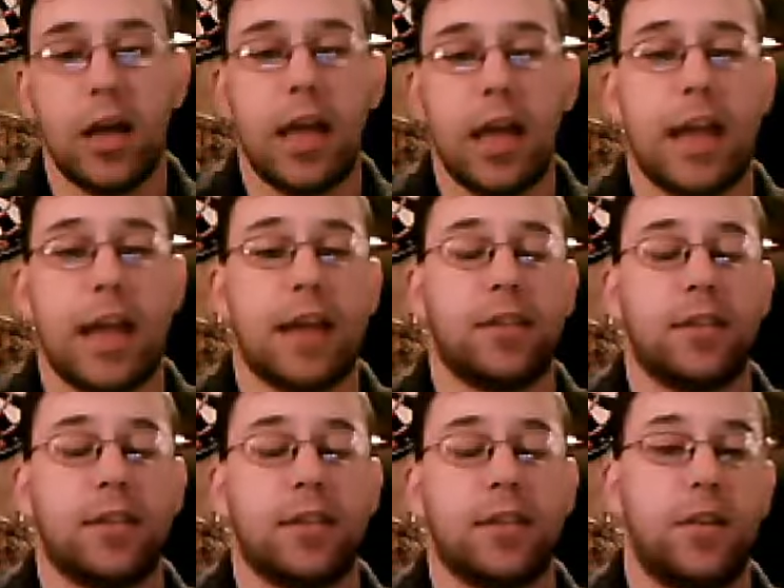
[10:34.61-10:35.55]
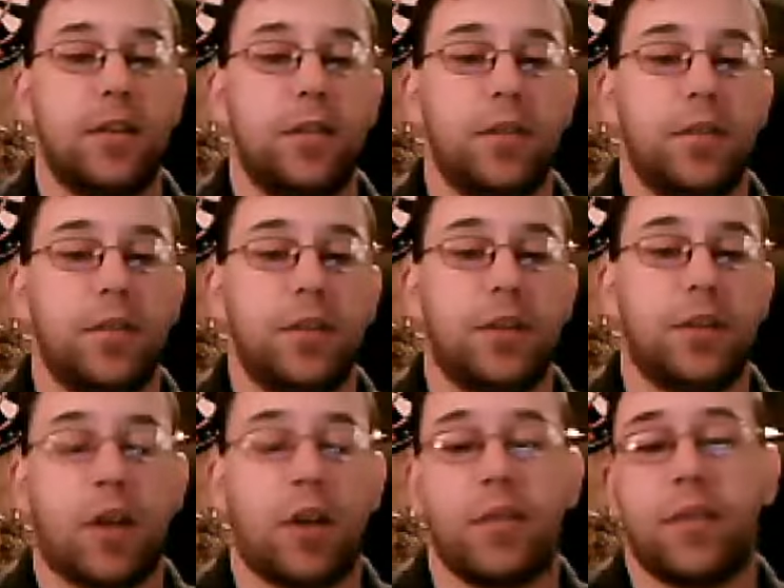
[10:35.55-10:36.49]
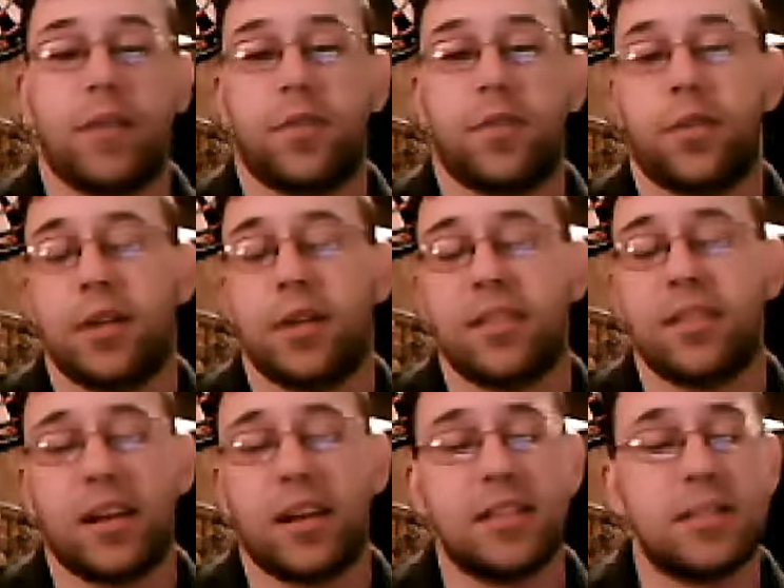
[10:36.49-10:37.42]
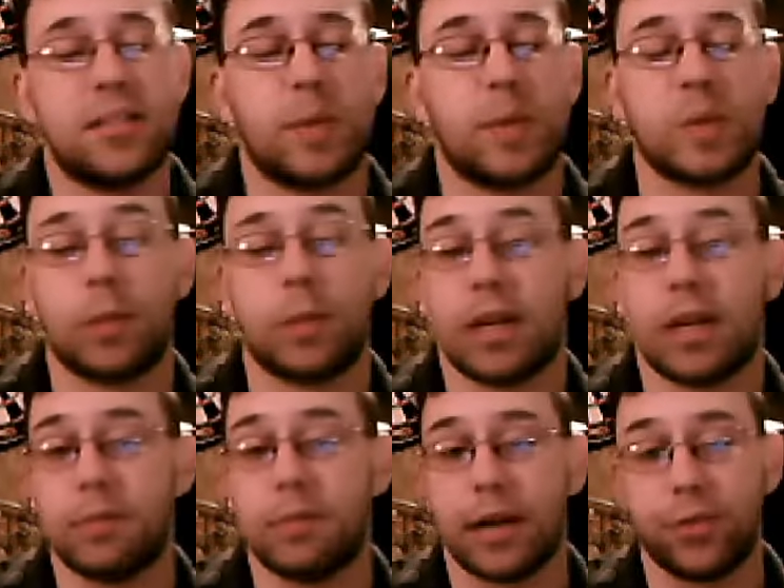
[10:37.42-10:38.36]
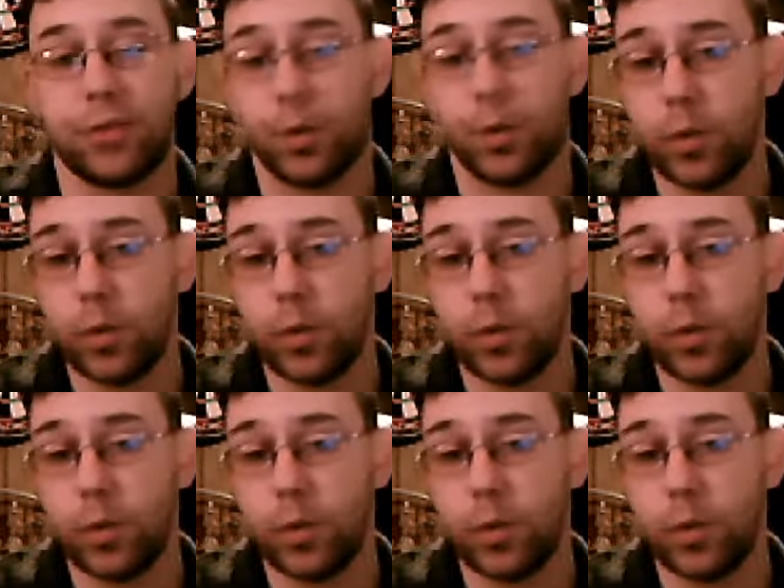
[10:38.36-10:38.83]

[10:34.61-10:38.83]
and you're counting that for 30 seconds and multiplying by 2.